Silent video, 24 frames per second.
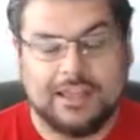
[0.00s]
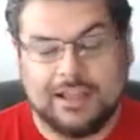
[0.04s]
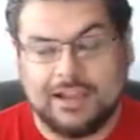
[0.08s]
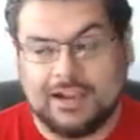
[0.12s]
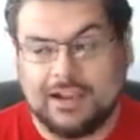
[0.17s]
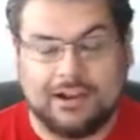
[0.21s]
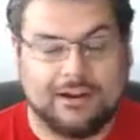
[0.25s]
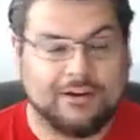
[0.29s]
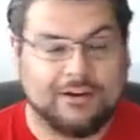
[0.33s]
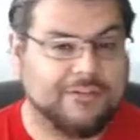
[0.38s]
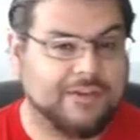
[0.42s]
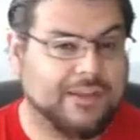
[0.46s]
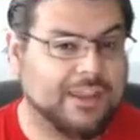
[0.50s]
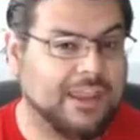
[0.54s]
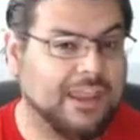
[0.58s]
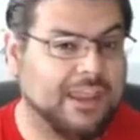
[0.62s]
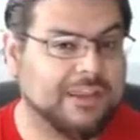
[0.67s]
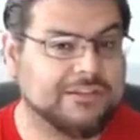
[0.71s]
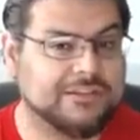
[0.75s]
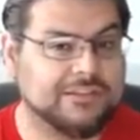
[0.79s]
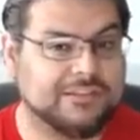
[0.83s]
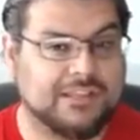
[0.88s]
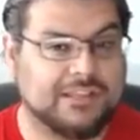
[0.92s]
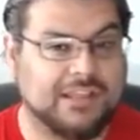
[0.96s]

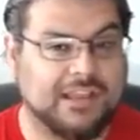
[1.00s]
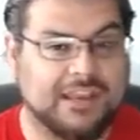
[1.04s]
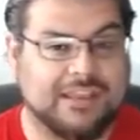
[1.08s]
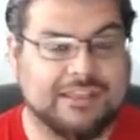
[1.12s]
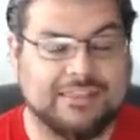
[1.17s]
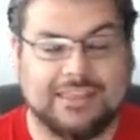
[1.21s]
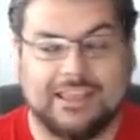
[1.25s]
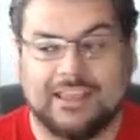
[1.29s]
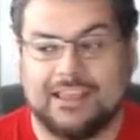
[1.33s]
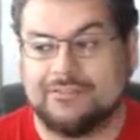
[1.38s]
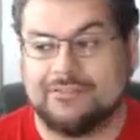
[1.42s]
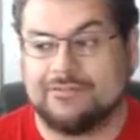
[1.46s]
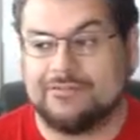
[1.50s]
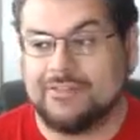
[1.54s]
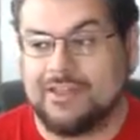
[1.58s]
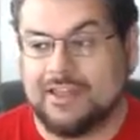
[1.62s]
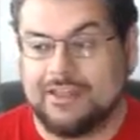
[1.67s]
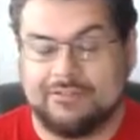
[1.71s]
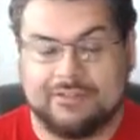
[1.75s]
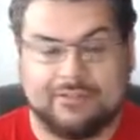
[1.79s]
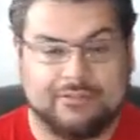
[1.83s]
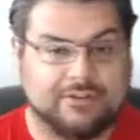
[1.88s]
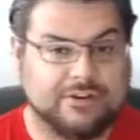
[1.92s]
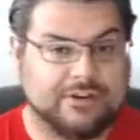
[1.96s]
clarifications on anything I've,
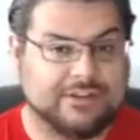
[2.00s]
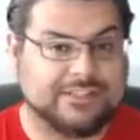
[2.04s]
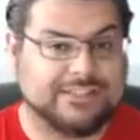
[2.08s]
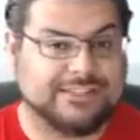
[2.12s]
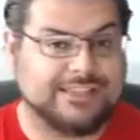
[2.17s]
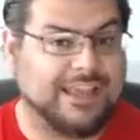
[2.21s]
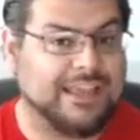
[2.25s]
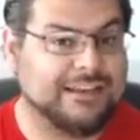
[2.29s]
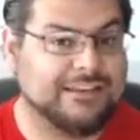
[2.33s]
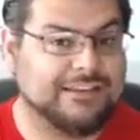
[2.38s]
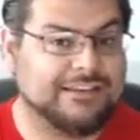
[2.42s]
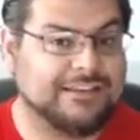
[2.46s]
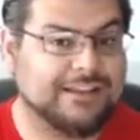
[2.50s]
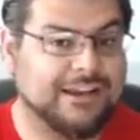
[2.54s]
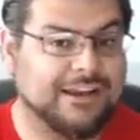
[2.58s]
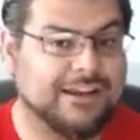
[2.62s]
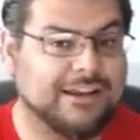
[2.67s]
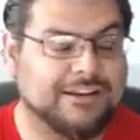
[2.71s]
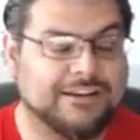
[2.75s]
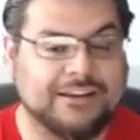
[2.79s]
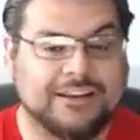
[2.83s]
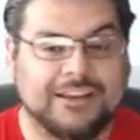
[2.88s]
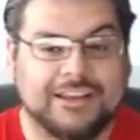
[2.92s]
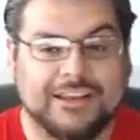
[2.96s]
I've ever said,
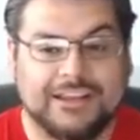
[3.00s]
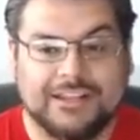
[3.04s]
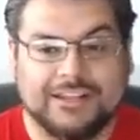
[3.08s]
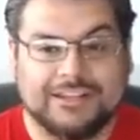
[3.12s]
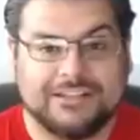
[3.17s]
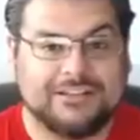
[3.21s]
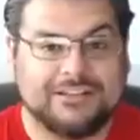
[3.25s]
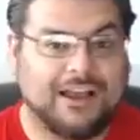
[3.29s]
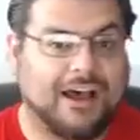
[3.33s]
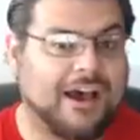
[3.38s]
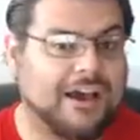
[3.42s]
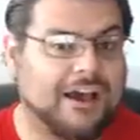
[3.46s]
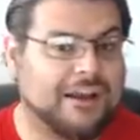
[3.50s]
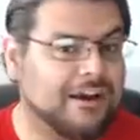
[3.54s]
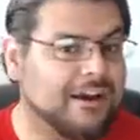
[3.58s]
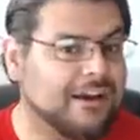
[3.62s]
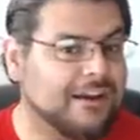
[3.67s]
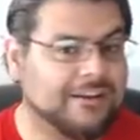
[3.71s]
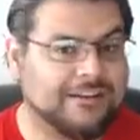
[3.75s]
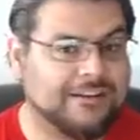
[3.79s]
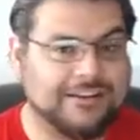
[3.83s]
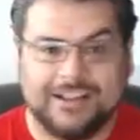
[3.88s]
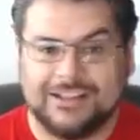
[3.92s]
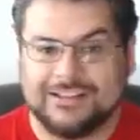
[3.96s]
done, taught
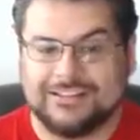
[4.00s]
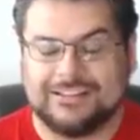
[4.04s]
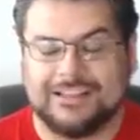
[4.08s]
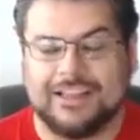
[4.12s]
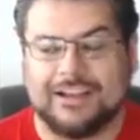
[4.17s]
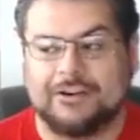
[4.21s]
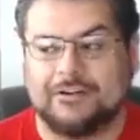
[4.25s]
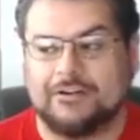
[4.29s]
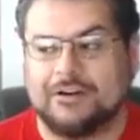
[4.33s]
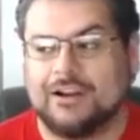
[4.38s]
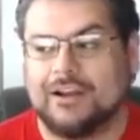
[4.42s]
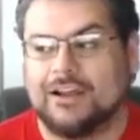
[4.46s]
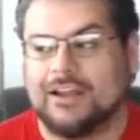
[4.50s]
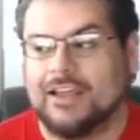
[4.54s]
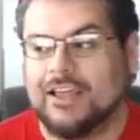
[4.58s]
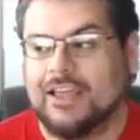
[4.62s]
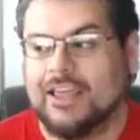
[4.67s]
on, et cetera.